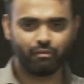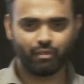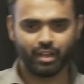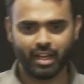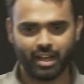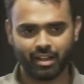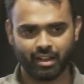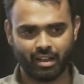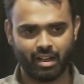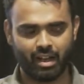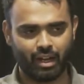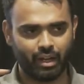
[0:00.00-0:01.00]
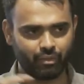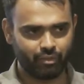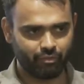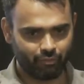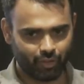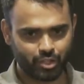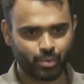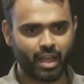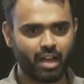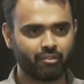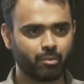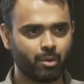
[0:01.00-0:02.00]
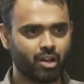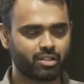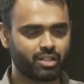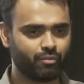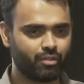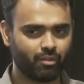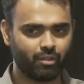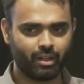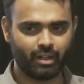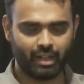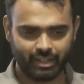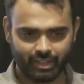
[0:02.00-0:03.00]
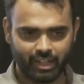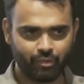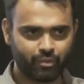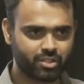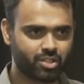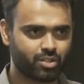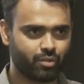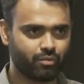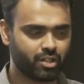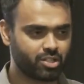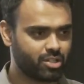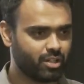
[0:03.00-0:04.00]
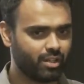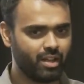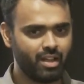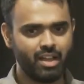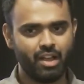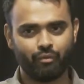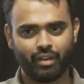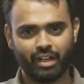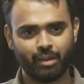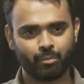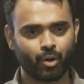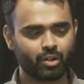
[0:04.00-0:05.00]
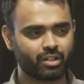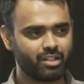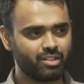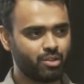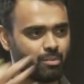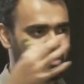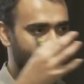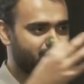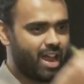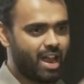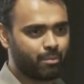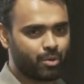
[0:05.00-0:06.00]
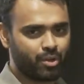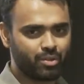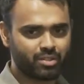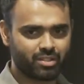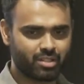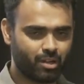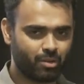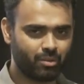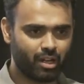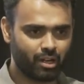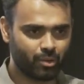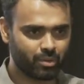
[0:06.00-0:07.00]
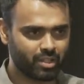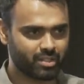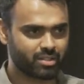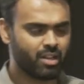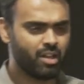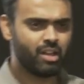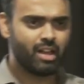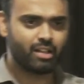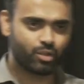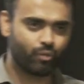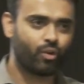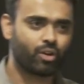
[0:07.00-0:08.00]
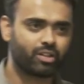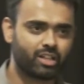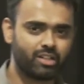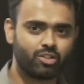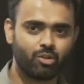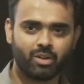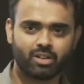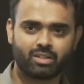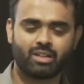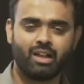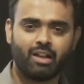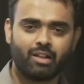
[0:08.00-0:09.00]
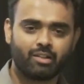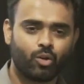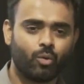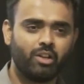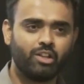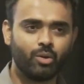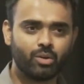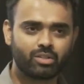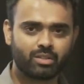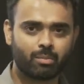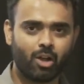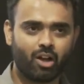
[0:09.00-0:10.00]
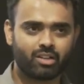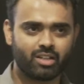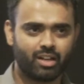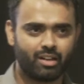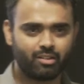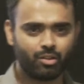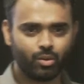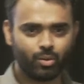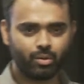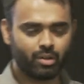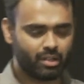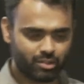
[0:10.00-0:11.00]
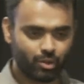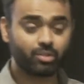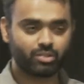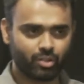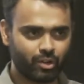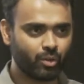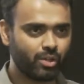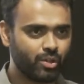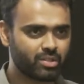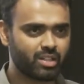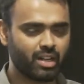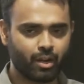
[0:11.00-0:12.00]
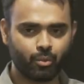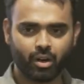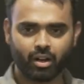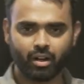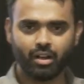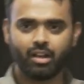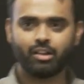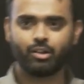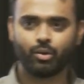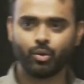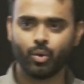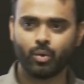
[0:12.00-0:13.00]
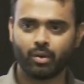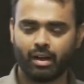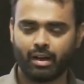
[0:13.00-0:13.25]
we need, once we have the blockchain and infrastructure functional, we need both consumers and producers around this. So for the consumers who will use the blockchain to do, who will use the network to do